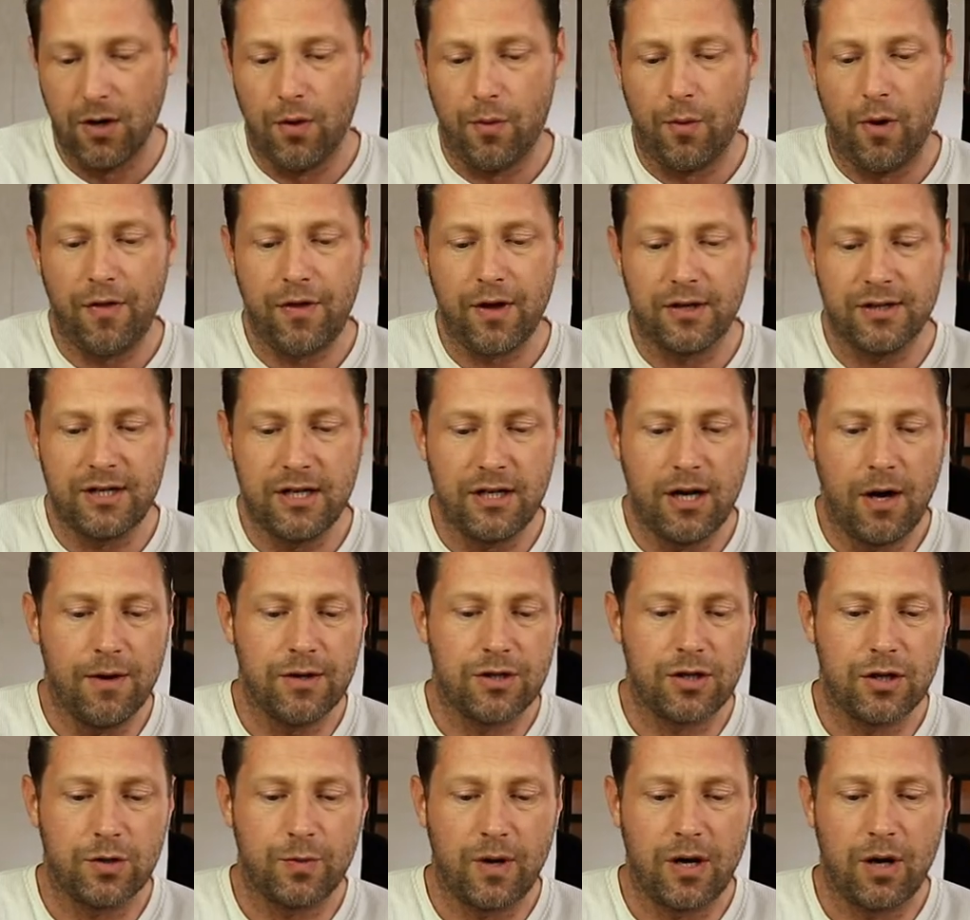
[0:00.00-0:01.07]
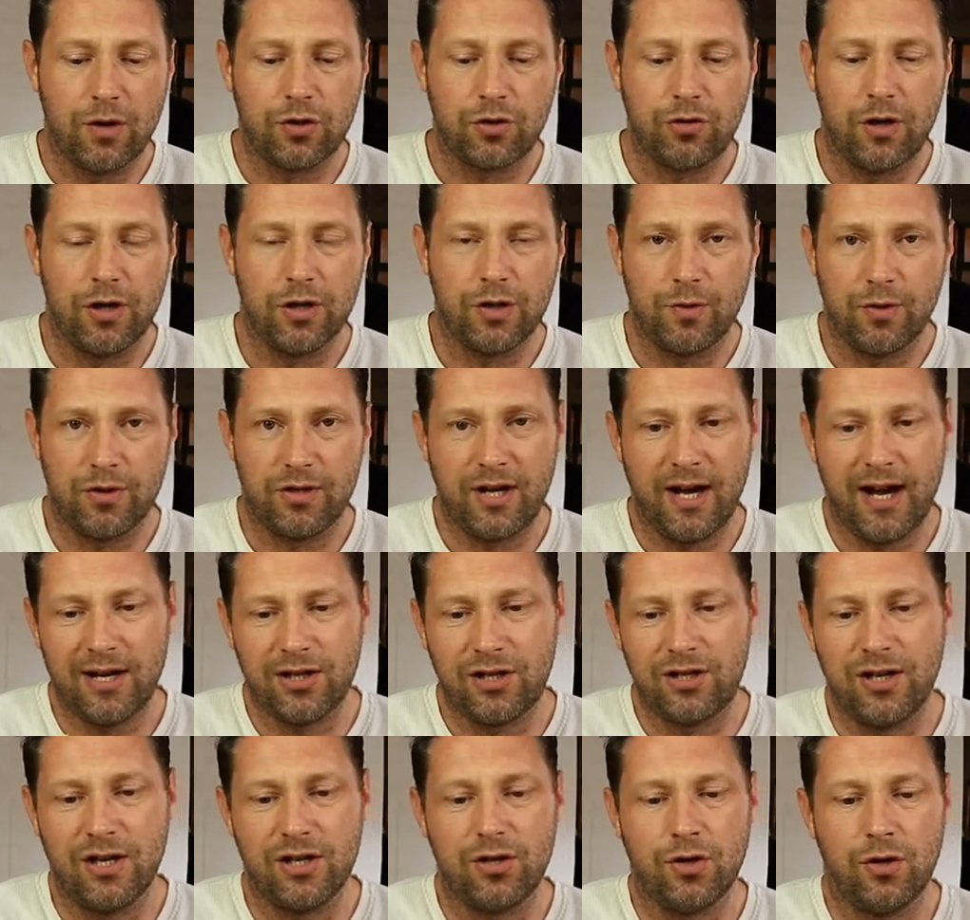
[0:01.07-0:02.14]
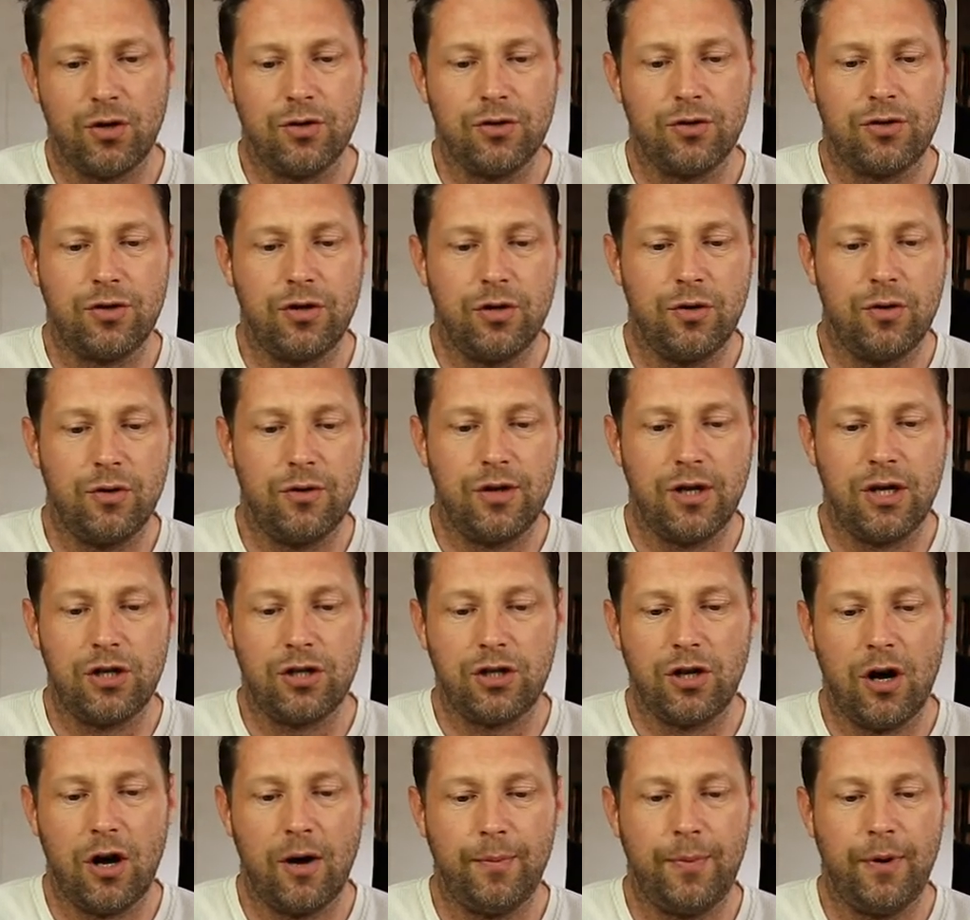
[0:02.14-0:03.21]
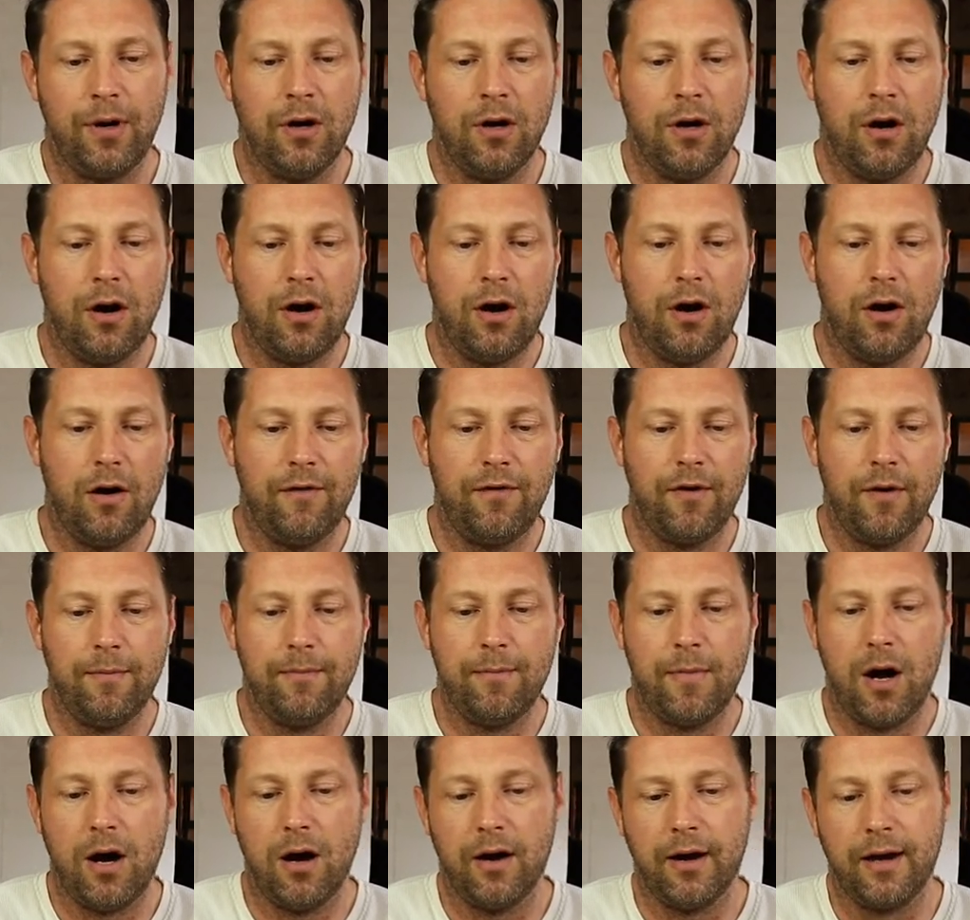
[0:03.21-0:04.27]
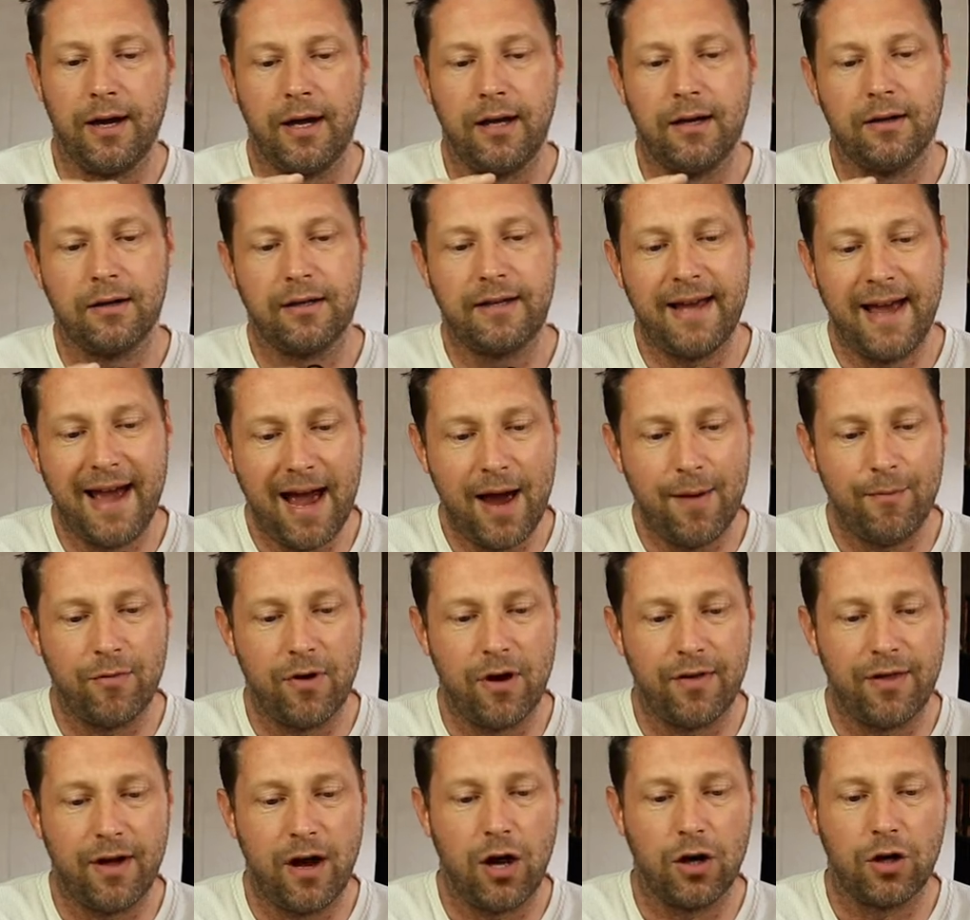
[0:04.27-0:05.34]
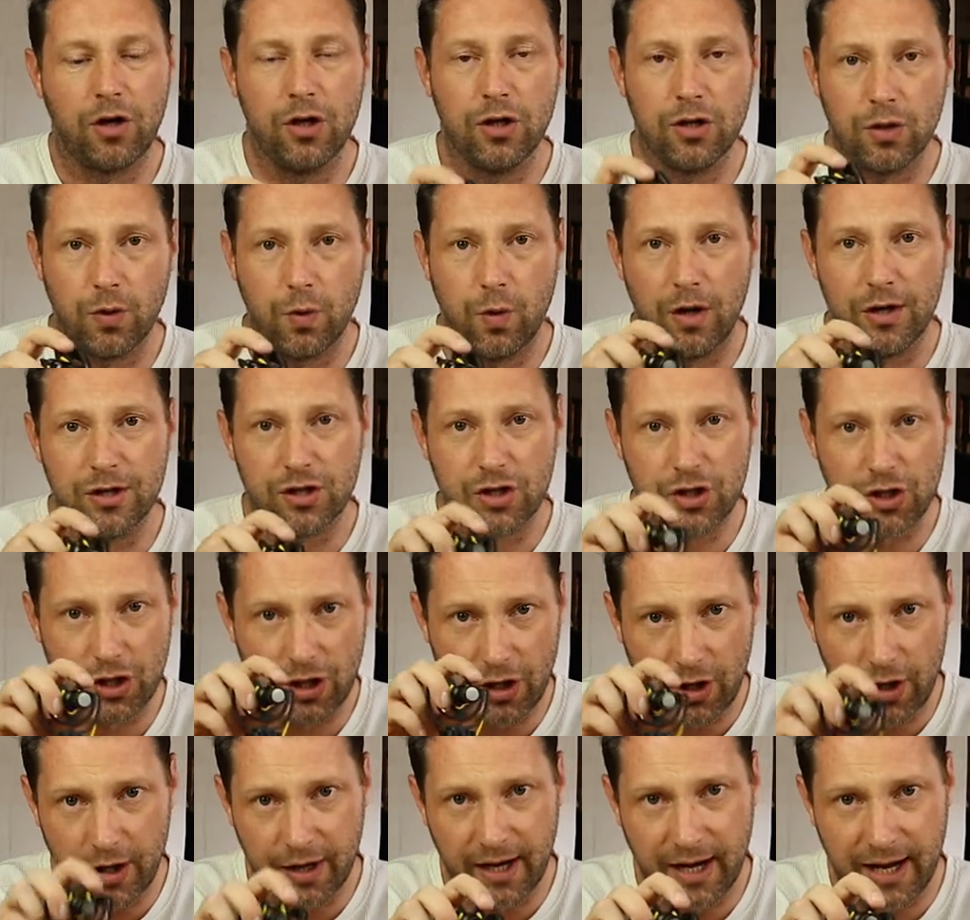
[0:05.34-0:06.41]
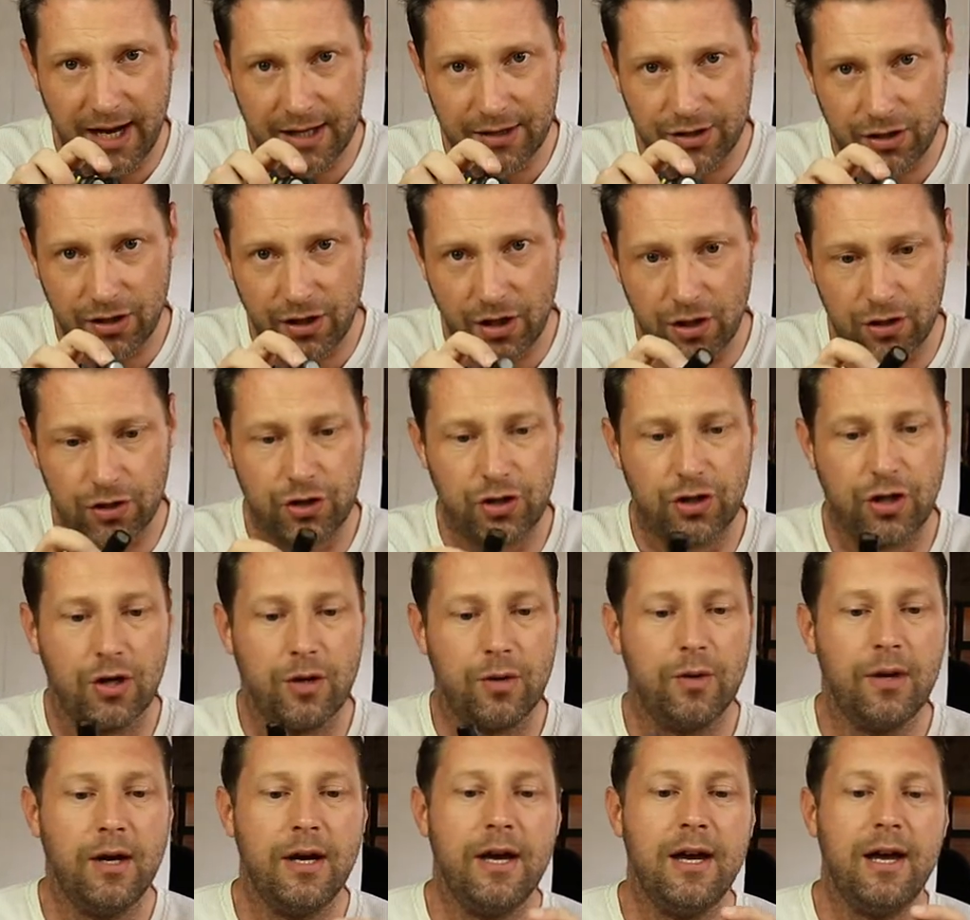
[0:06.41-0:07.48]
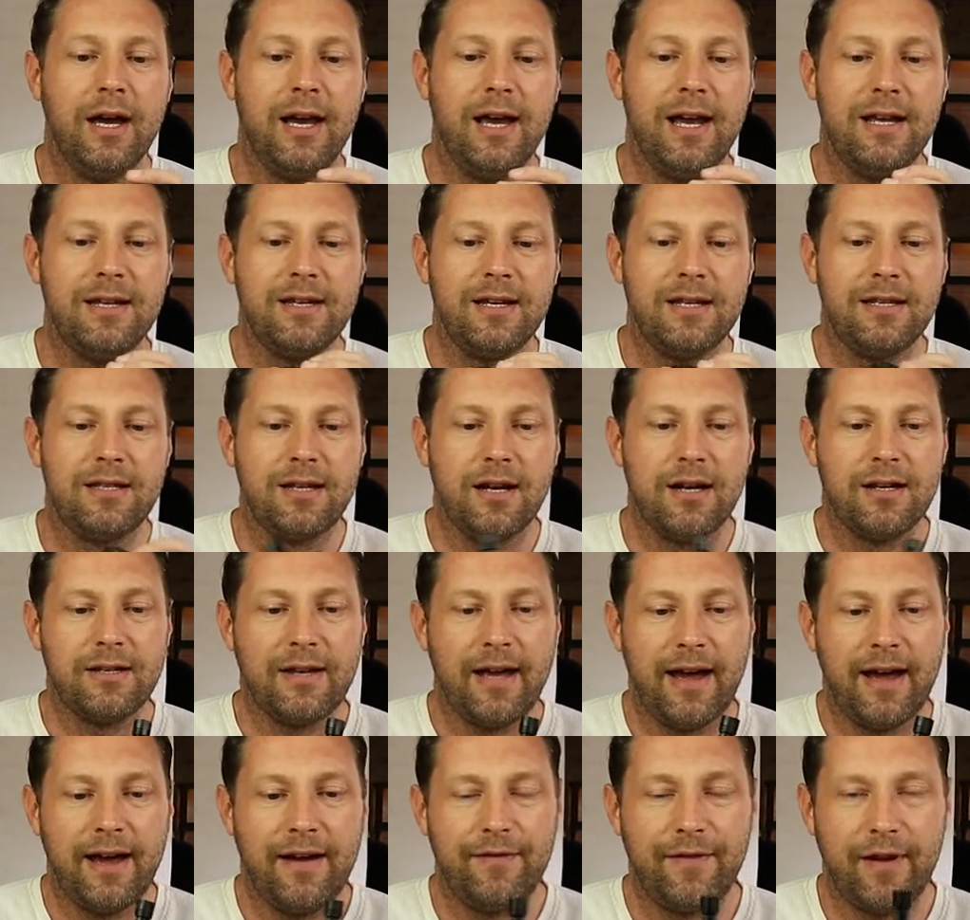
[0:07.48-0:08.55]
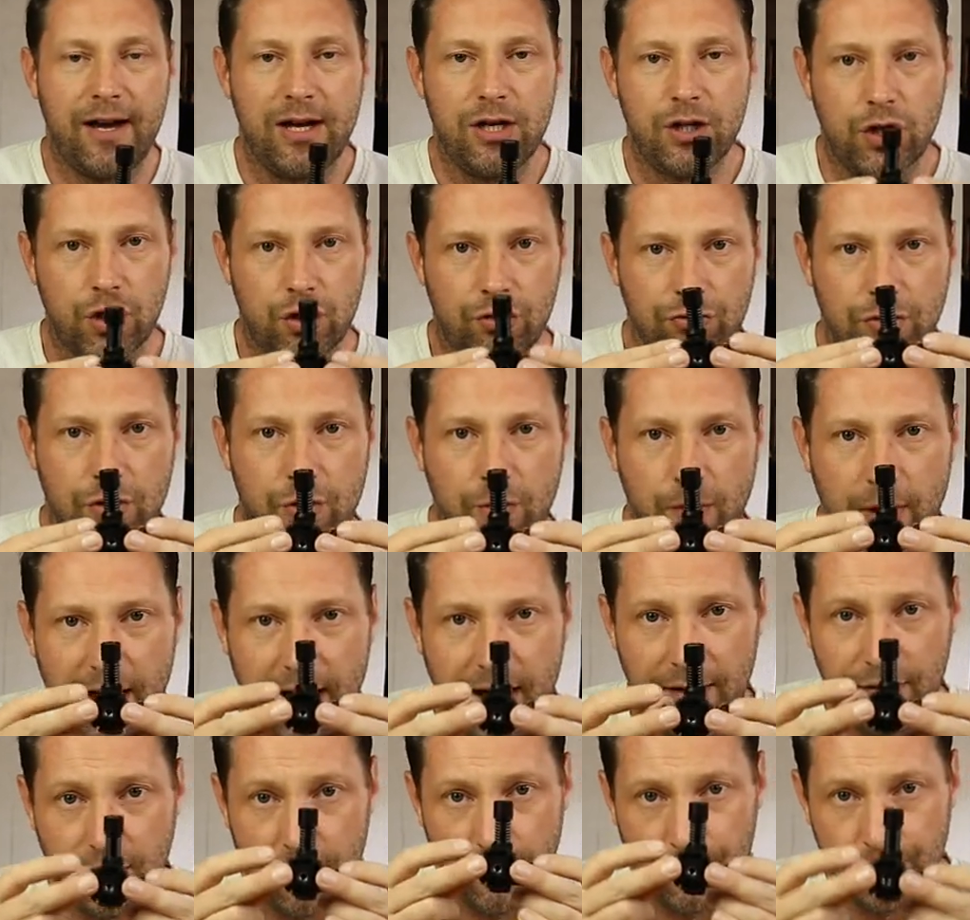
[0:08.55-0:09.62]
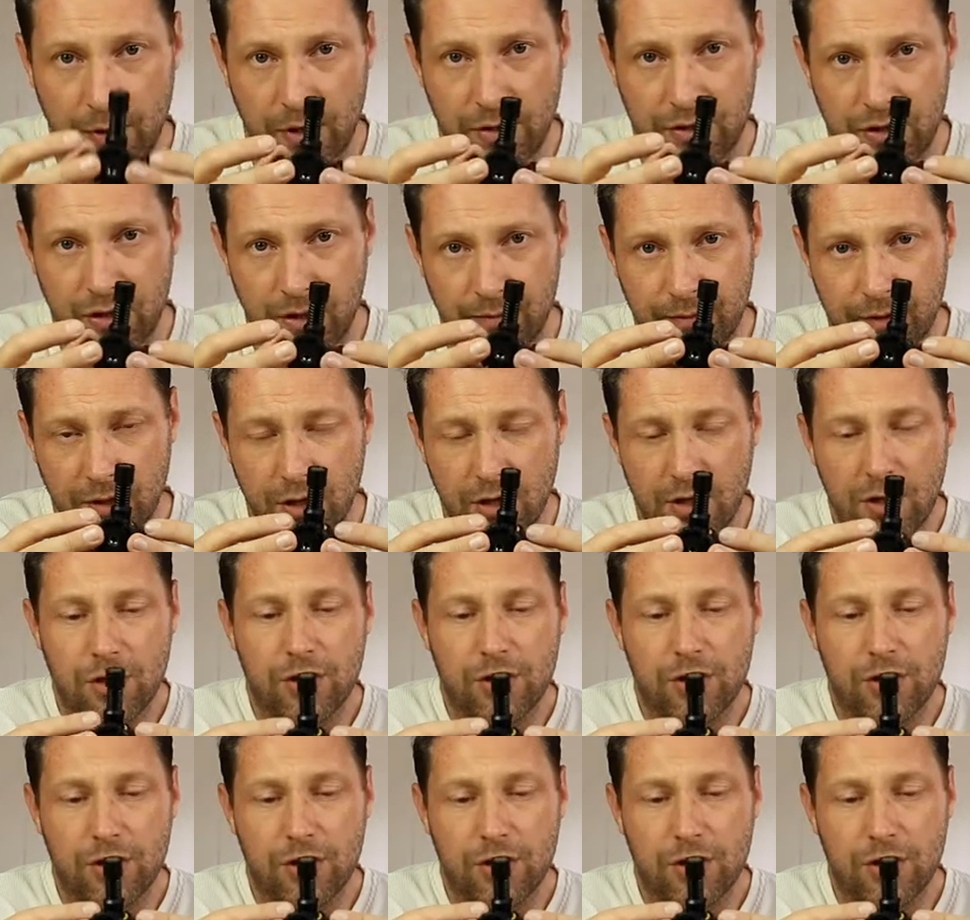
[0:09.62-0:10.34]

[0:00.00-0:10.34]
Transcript: One thing I did notice, because when I was trying to attach this onto the top of my camera that I couldn't quite slide it into the hot shoe, is it does have a screw at the bottom.